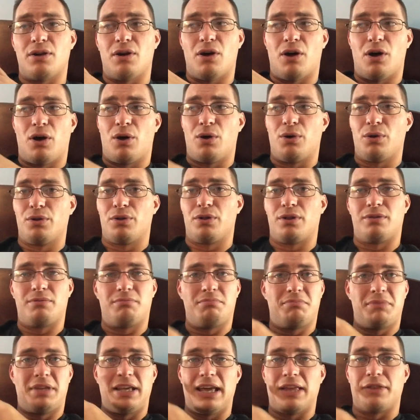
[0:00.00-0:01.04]
all
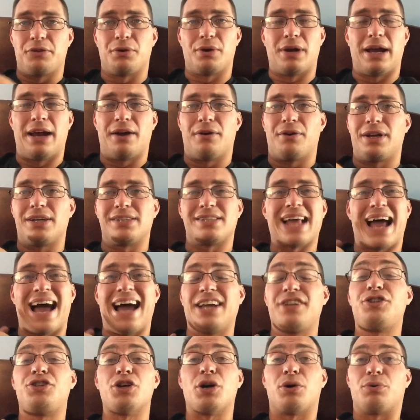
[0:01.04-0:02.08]
the other areas,
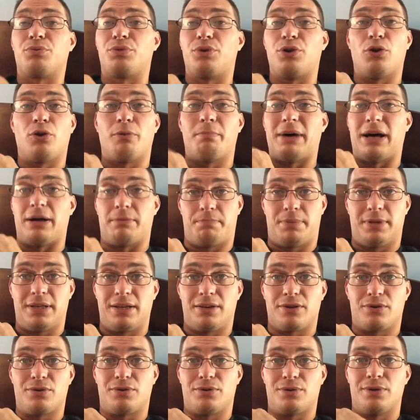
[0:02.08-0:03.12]
I don't know about
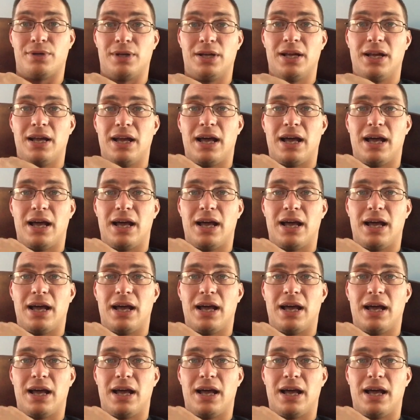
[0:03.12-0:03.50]
political,